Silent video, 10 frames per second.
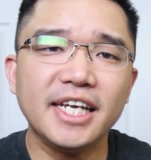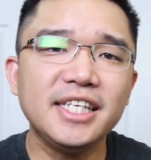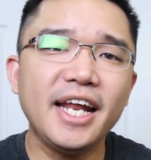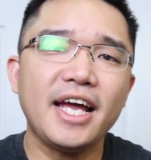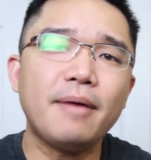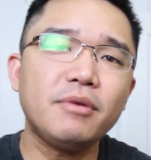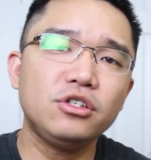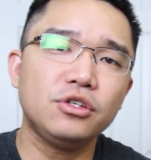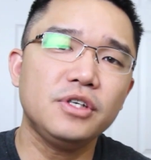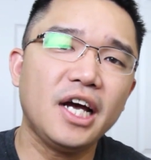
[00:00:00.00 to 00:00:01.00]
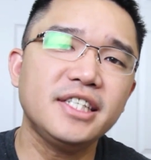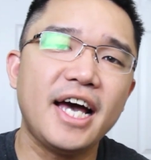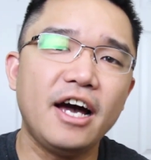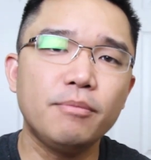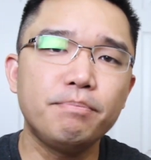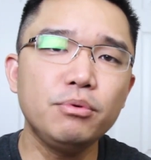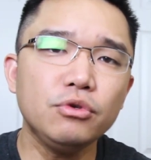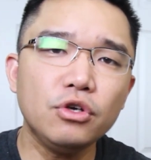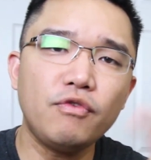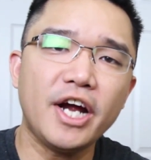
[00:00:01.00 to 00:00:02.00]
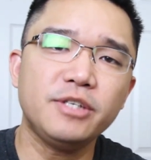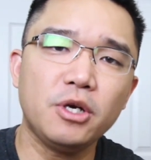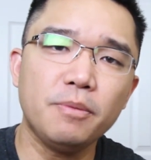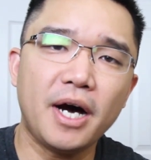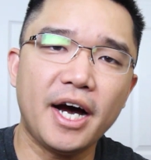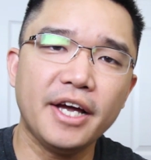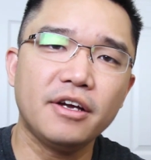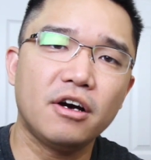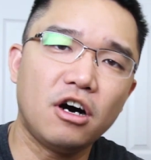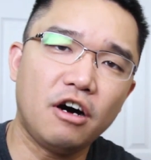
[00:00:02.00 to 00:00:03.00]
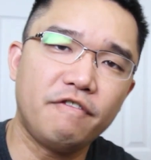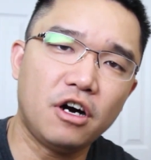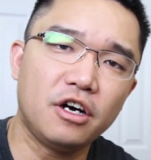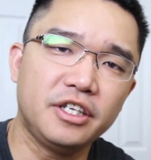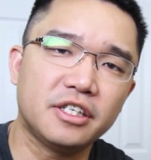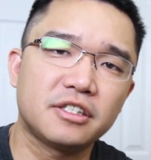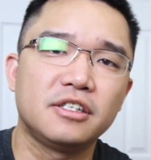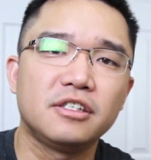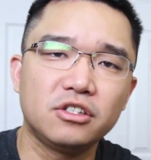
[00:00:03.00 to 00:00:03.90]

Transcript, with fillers: and today I'm going to show you guys how to boot your Raspberry Pi off a hard disk.